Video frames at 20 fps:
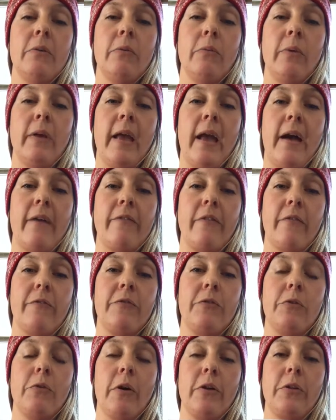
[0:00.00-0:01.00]
we have a
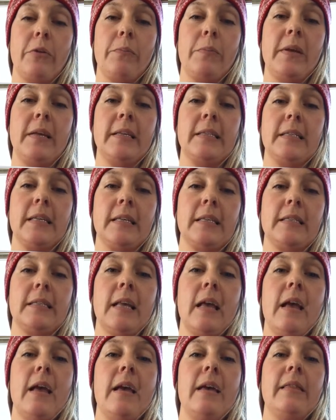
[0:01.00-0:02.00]
few other pieces
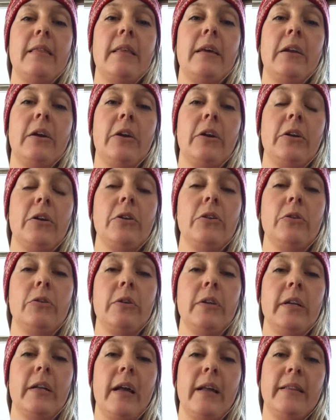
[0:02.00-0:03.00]
that are
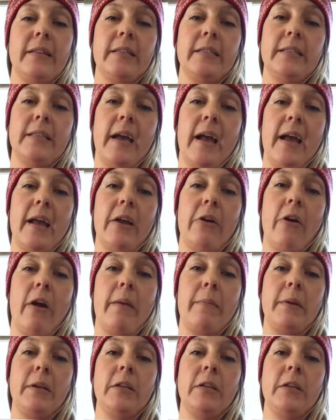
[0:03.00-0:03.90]
included on this diagram,